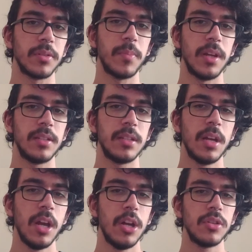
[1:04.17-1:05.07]

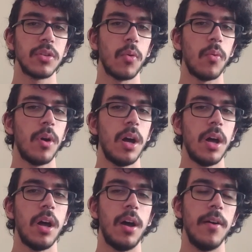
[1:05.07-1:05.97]
space. So
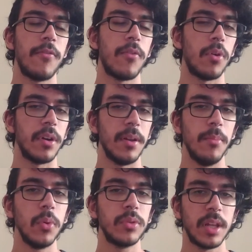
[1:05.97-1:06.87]
for the
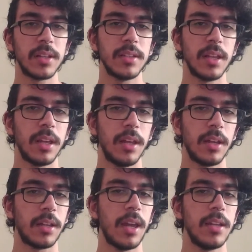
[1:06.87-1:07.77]
mutex
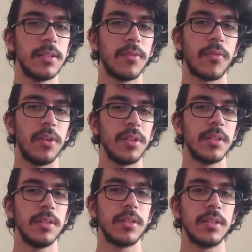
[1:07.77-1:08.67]
case, for
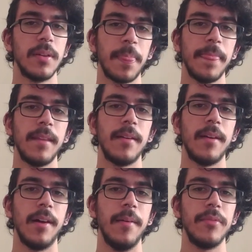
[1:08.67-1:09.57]
instance,
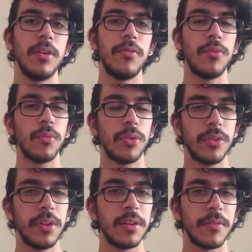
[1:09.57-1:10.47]
if you
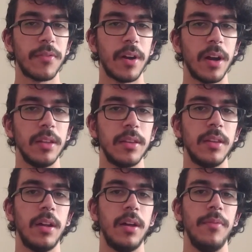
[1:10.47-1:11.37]
didn't find
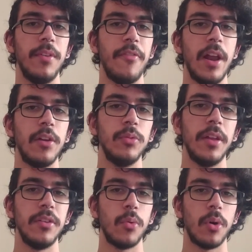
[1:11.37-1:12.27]
the value
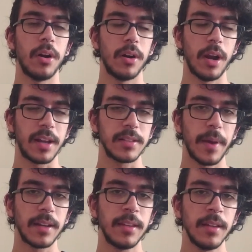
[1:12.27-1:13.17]
that you were
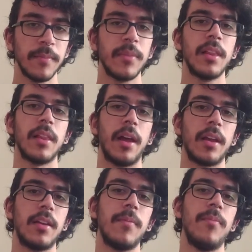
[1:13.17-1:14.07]
expecting,
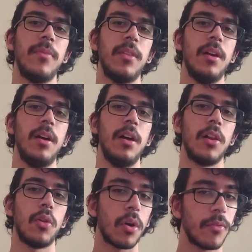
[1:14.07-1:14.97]
like
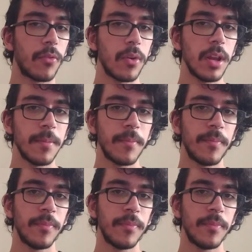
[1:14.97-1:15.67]
lock 3,